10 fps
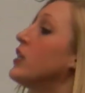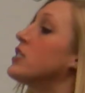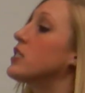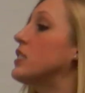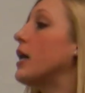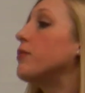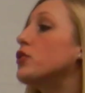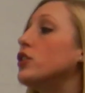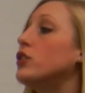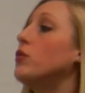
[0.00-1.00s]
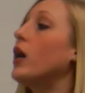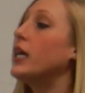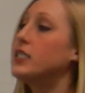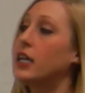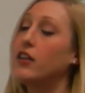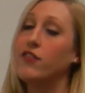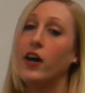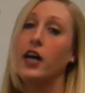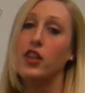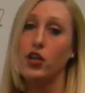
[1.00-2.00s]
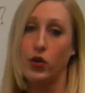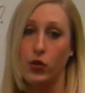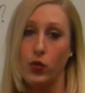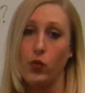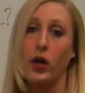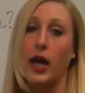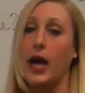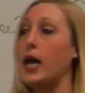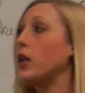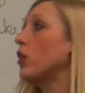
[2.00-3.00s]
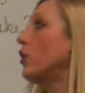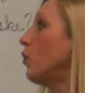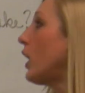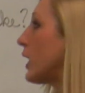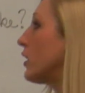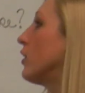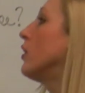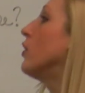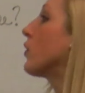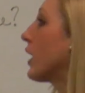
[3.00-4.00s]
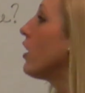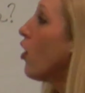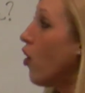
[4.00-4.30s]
Step 2, identify the who and the what. Okay?